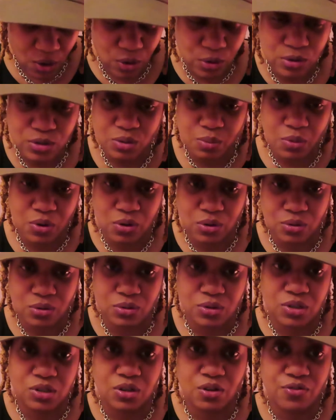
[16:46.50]
old
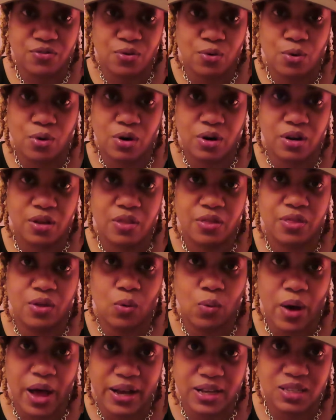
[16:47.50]
molds for the
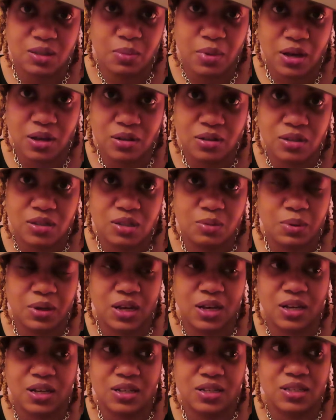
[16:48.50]
wax melts,
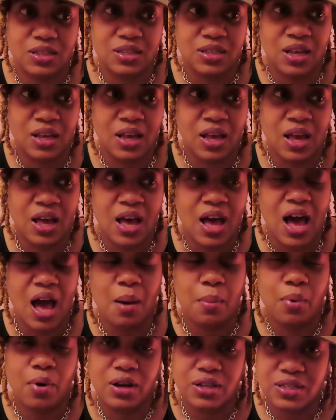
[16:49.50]
because I
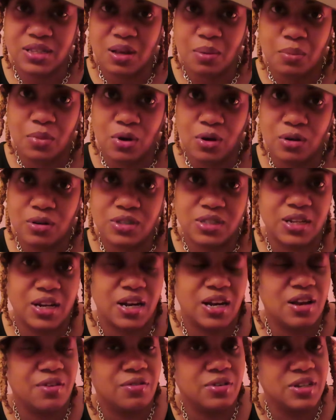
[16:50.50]
bought some molds that I
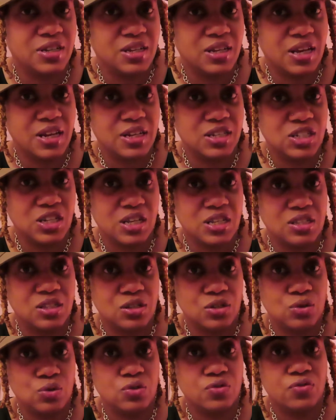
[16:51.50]
never did get a chance to
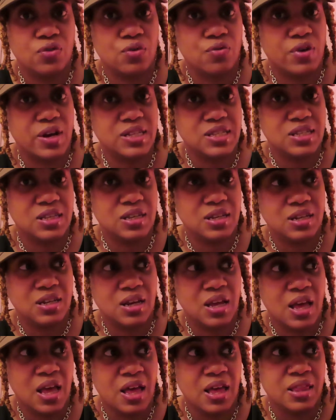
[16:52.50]
use for
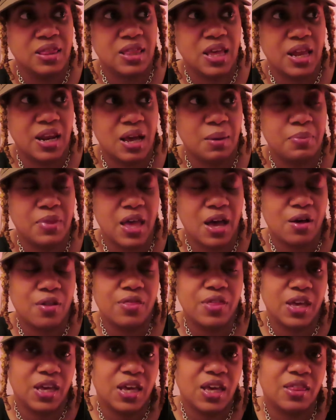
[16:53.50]
resin that I'm now
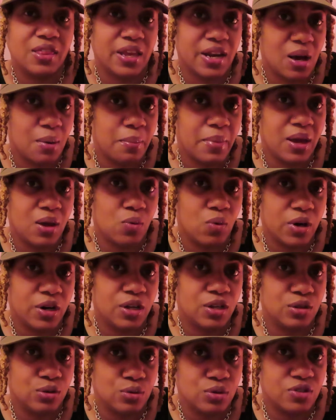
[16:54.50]
thinking that I may want
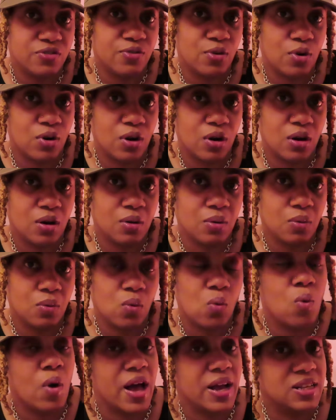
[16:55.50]
to use for
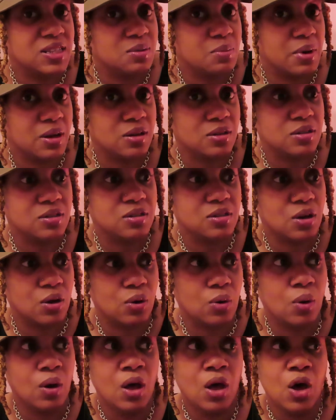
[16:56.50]
wax melts.
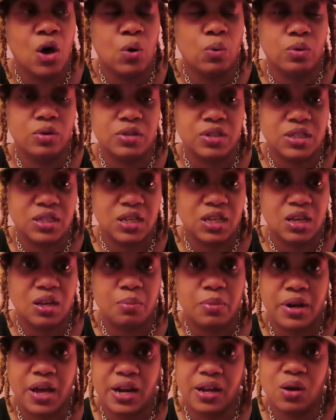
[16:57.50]
So we'll see,
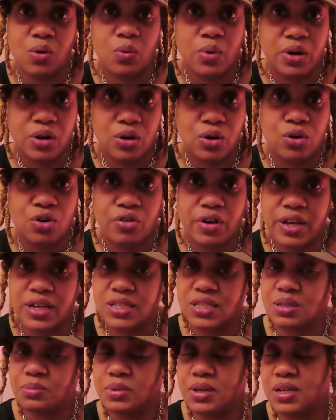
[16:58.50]
but I didn't want to go
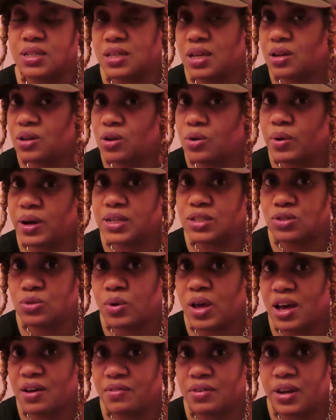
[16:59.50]
crazy because I know I do
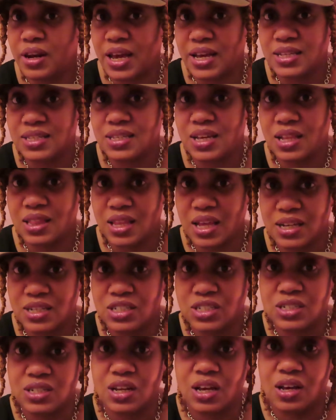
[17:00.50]
have a nice
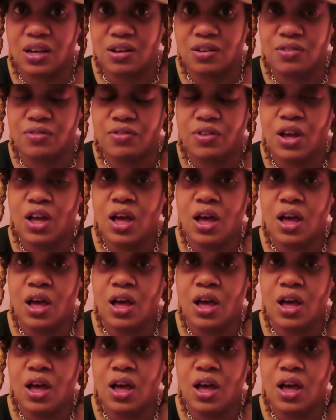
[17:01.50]
collection of